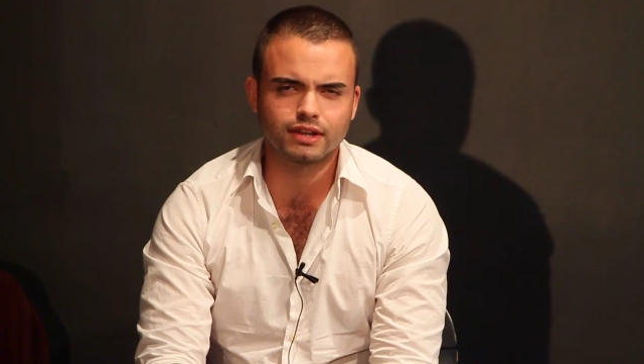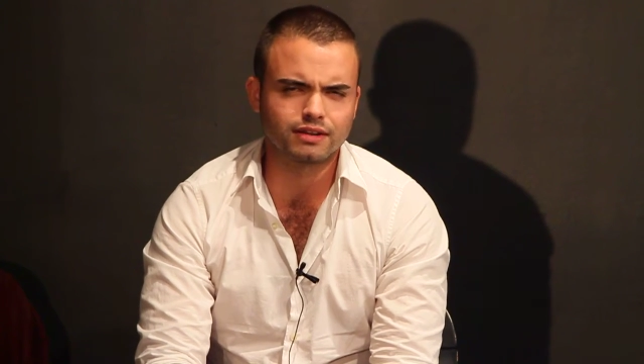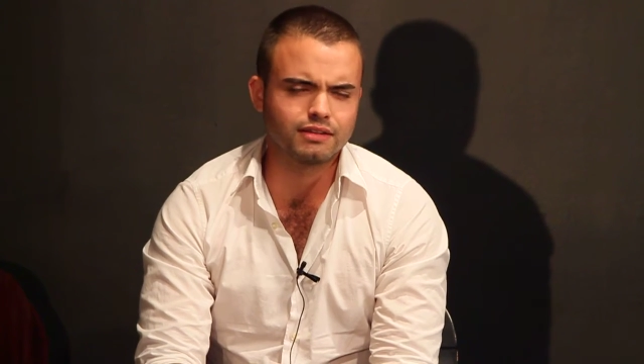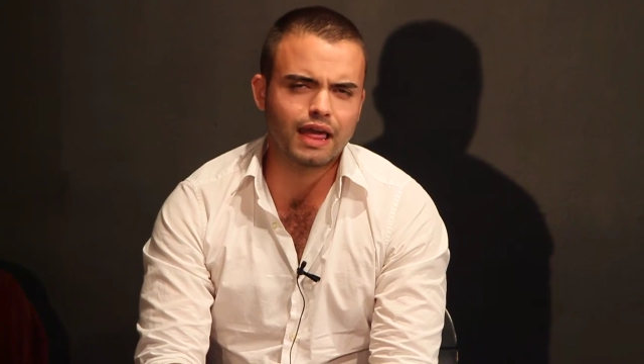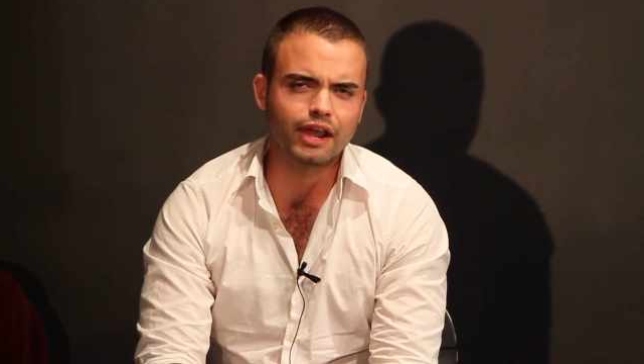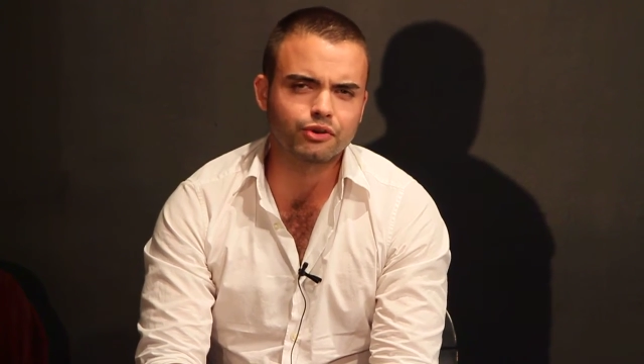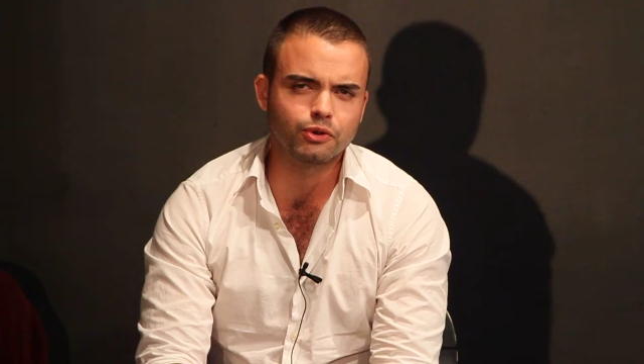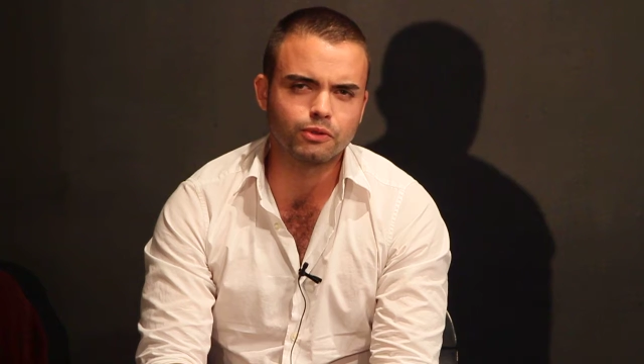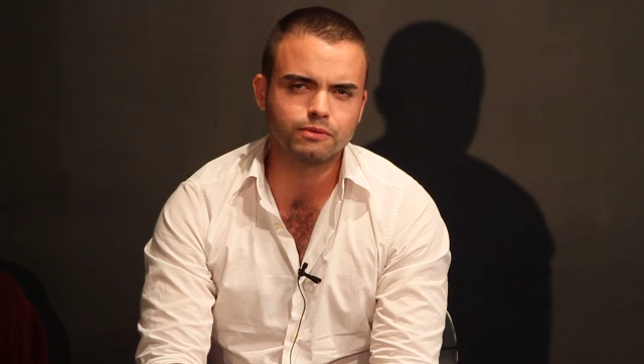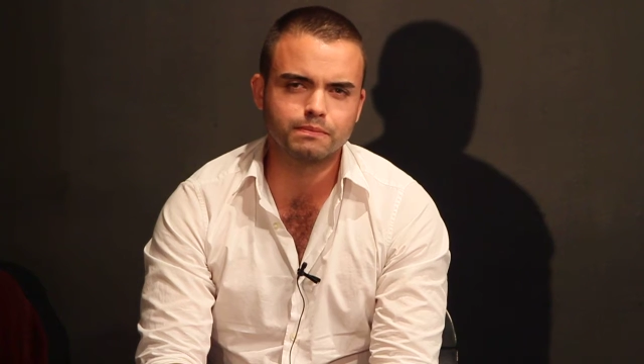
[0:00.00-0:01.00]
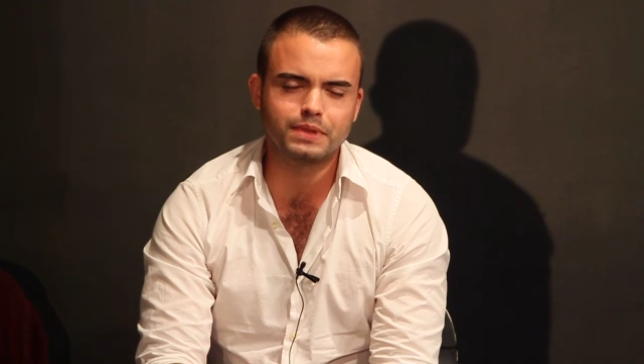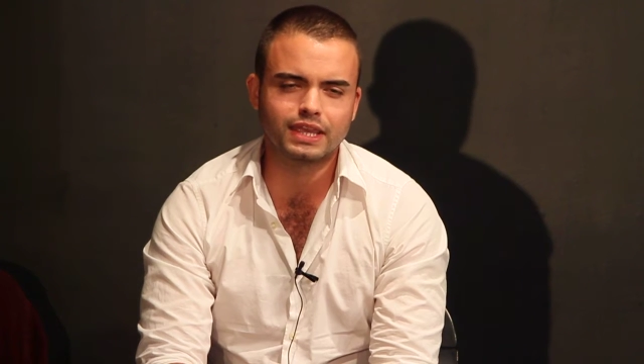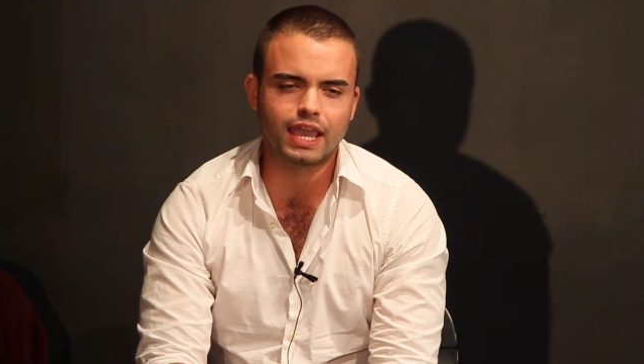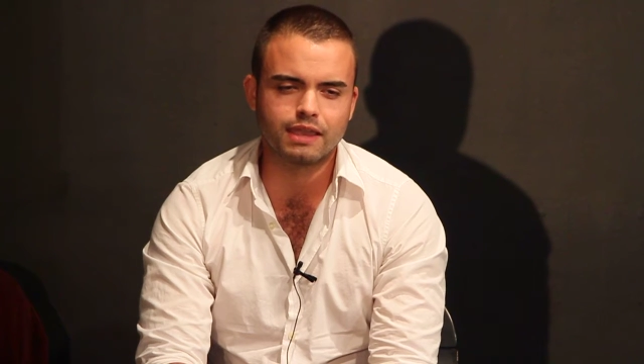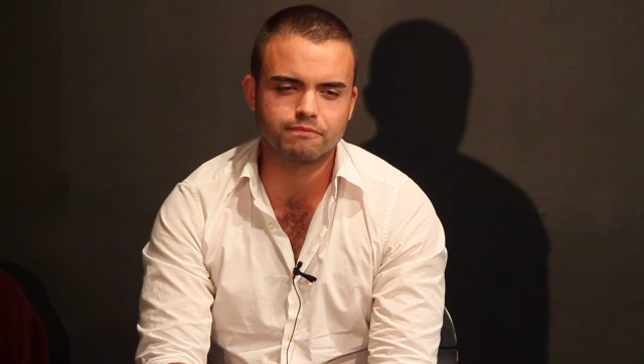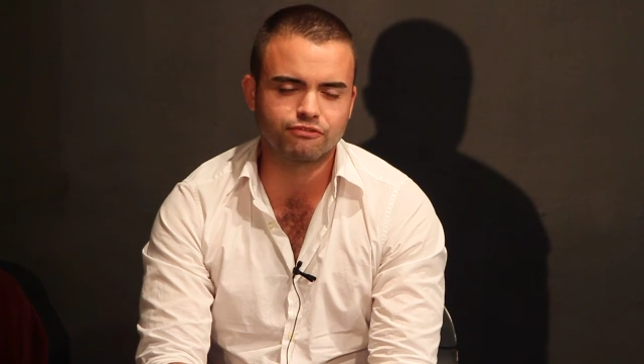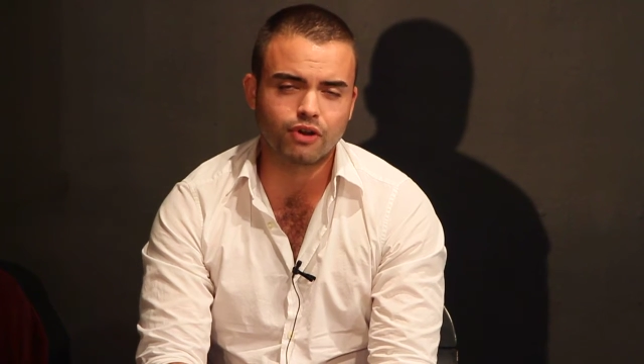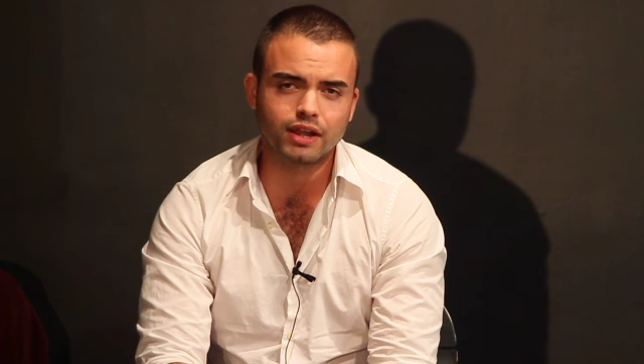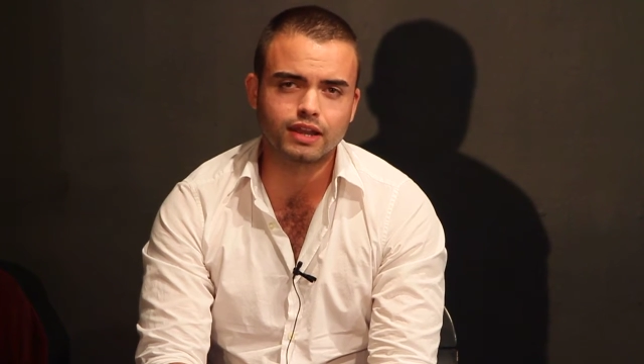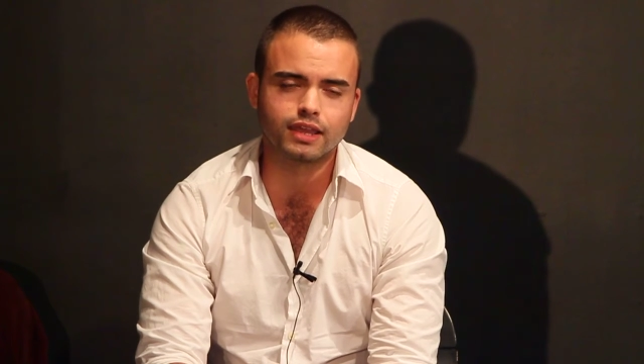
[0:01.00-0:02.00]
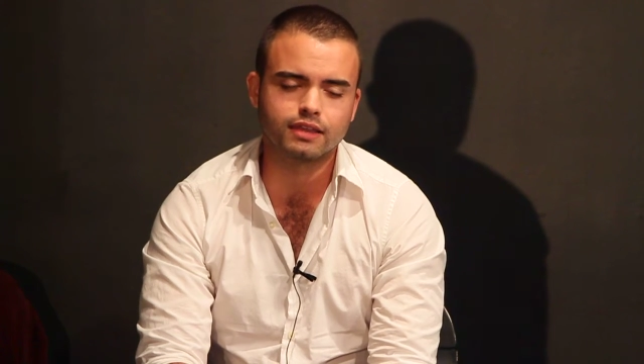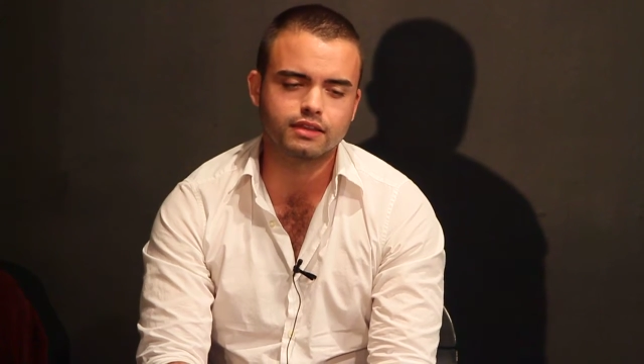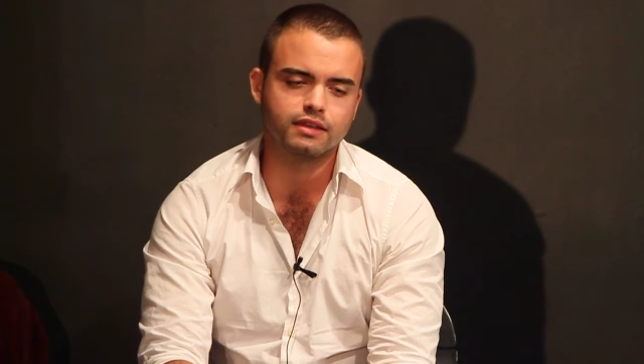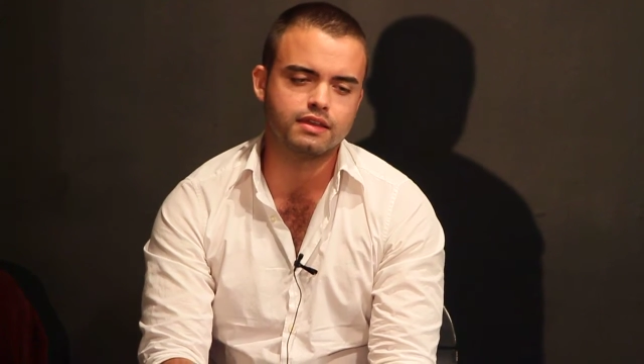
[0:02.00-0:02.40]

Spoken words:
and collateral became frightening,